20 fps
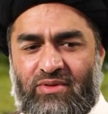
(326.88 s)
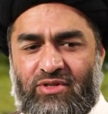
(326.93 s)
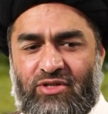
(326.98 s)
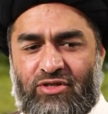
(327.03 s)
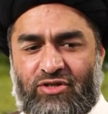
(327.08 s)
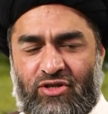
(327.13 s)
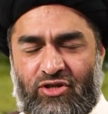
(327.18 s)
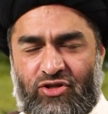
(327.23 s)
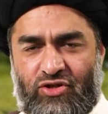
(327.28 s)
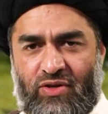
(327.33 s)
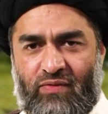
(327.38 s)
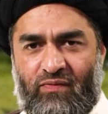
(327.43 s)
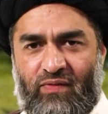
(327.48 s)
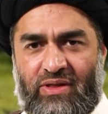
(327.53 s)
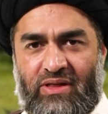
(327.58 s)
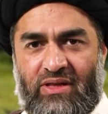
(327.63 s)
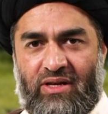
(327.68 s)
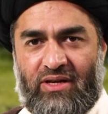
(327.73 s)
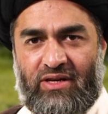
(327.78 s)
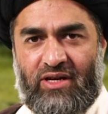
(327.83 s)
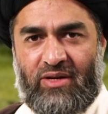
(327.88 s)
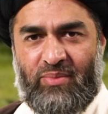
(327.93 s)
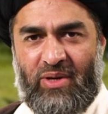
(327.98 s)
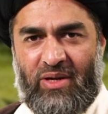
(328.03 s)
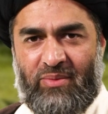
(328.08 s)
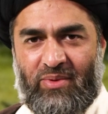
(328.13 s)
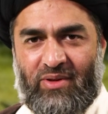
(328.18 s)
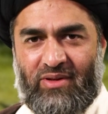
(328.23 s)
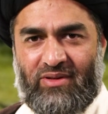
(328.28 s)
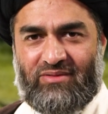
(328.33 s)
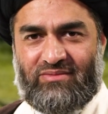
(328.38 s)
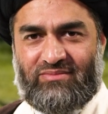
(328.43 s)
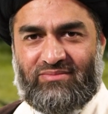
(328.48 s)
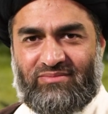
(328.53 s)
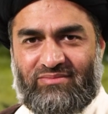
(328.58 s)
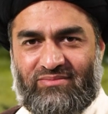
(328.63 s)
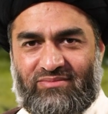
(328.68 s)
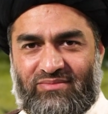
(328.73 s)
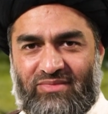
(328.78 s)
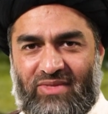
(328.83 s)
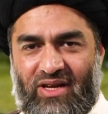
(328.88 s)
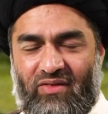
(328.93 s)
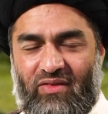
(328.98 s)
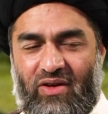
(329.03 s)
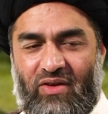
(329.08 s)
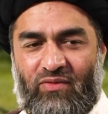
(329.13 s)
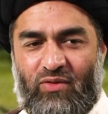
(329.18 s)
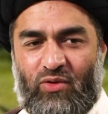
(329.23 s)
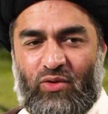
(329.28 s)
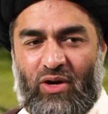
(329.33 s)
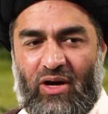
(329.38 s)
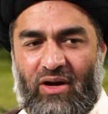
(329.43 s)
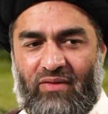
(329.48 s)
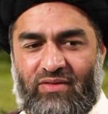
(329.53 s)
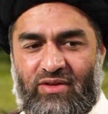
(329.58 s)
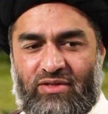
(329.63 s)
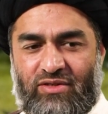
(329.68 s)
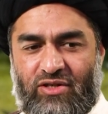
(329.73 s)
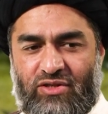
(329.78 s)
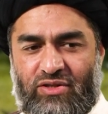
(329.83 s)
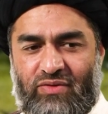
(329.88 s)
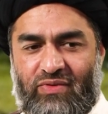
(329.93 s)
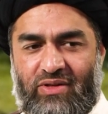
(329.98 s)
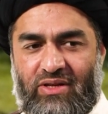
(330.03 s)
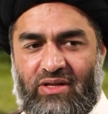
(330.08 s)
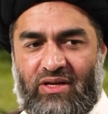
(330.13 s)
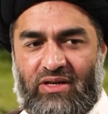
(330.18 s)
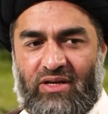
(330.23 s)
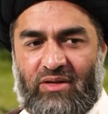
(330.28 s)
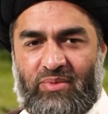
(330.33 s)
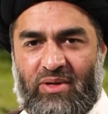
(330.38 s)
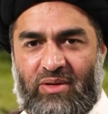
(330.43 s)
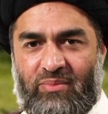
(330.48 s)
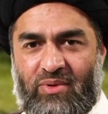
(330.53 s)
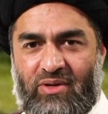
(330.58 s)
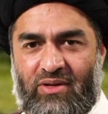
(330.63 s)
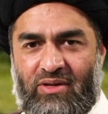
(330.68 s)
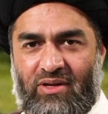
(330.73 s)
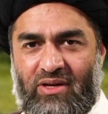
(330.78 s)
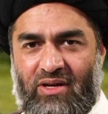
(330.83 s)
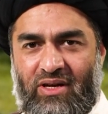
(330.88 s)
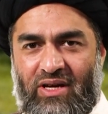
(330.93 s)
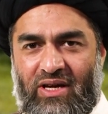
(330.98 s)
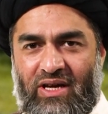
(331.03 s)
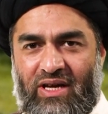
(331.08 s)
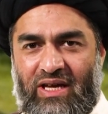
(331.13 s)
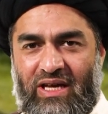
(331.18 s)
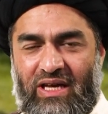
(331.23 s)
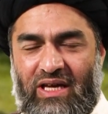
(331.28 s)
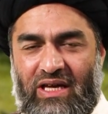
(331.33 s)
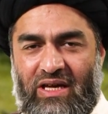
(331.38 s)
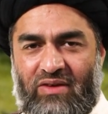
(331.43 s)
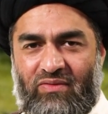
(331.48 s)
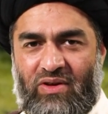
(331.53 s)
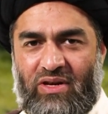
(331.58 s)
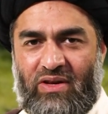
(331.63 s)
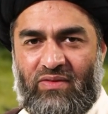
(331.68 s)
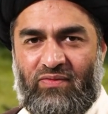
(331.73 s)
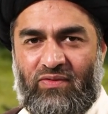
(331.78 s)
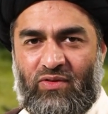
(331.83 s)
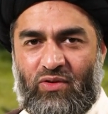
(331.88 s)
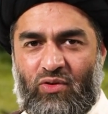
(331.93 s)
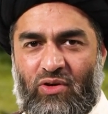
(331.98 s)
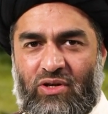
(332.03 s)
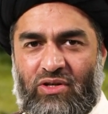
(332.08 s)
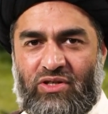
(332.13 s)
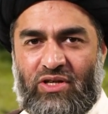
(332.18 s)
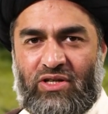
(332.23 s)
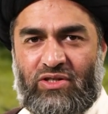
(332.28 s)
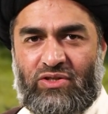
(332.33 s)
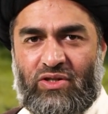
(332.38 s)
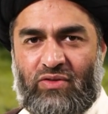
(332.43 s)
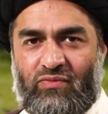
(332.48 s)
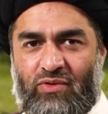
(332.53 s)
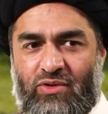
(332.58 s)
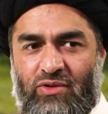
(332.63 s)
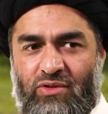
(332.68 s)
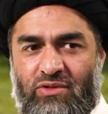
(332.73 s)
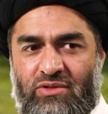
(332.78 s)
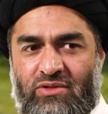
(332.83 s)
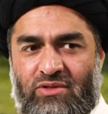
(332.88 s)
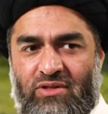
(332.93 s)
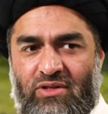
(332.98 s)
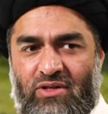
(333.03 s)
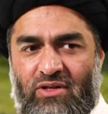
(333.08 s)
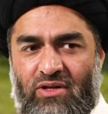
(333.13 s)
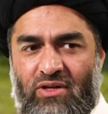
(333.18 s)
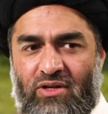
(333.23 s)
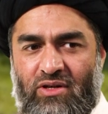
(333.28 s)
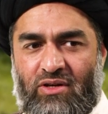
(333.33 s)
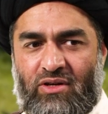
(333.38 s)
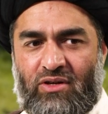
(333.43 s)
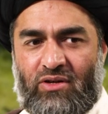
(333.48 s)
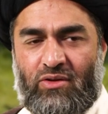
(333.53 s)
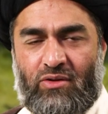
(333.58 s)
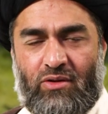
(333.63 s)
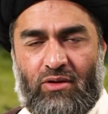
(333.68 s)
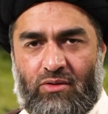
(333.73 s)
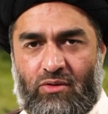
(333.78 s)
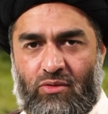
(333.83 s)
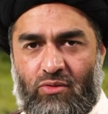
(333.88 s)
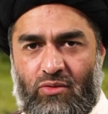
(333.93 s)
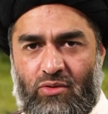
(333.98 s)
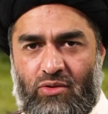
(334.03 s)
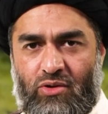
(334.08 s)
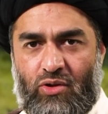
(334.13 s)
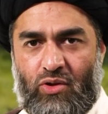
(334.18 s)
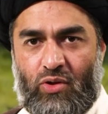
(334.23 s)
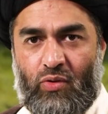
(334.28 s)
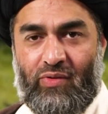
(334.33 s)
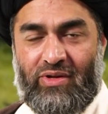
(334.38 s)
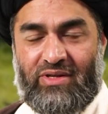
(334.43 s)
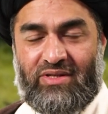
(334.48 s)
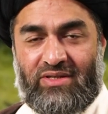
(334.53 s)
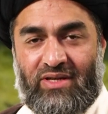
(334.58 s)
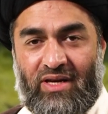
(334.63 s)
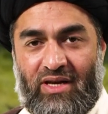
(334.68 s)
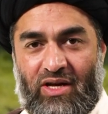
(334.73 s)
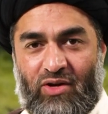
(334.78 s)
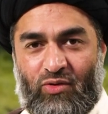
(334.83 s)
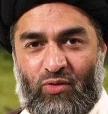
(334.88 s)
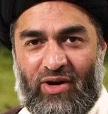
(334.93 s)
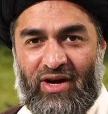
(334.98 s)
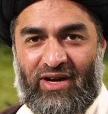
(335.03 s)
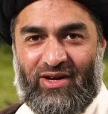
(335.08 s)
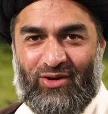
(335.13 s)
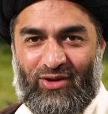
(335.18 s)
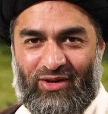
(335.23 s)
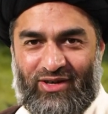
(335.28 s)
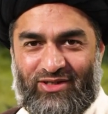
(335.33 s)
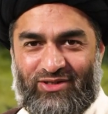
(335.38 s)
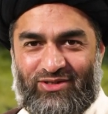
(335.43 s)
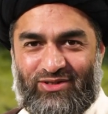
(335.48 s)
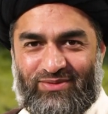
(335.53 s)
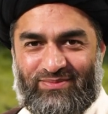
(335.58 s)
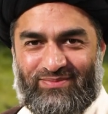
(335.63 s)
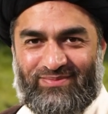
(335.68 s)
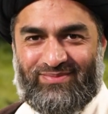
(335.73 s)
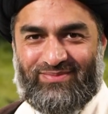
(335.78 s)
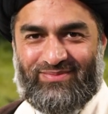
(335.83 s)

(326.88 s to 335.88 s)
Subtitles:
discussion with learned people. If you have discussion with learned people, even if your intention was not good, you will still acquire knowledge.